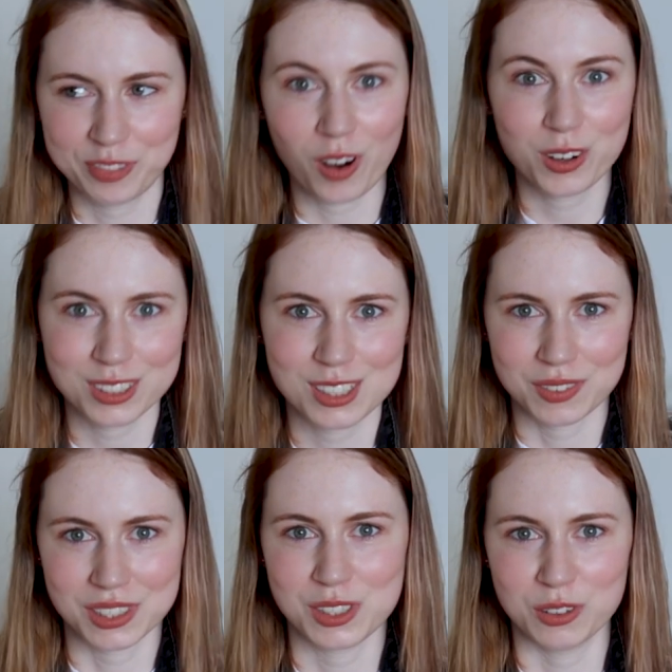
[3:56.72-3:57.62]
focus
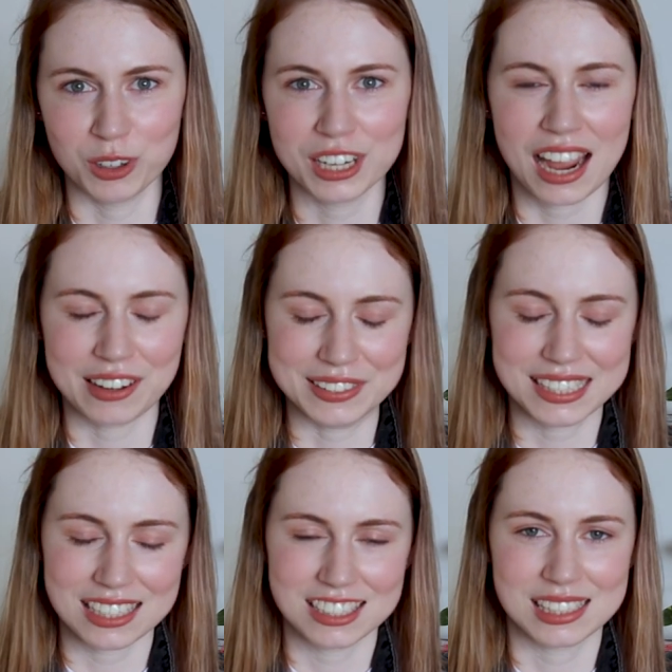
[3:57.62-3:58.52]
of the story, I would
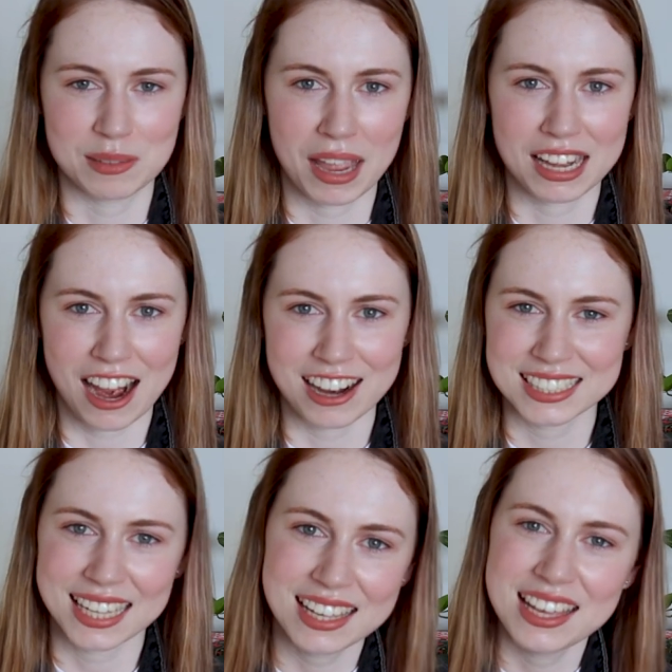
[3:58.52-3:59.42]
say she's the main
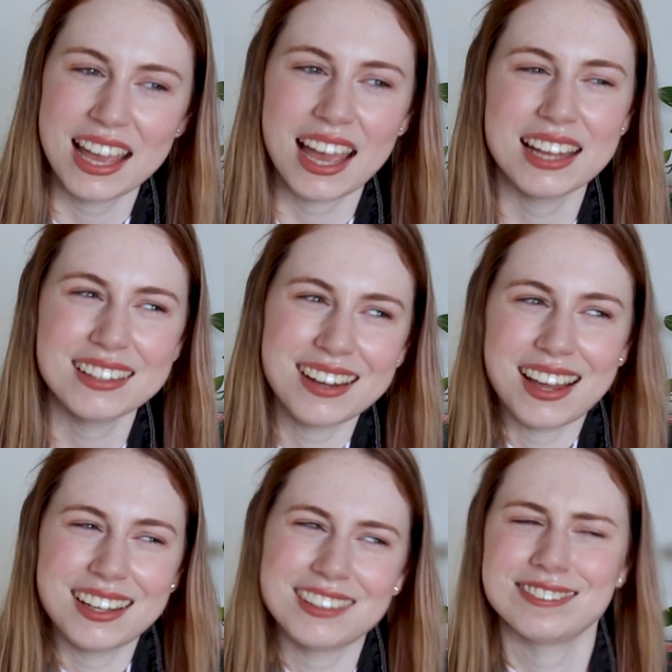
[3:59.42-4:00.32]
character. And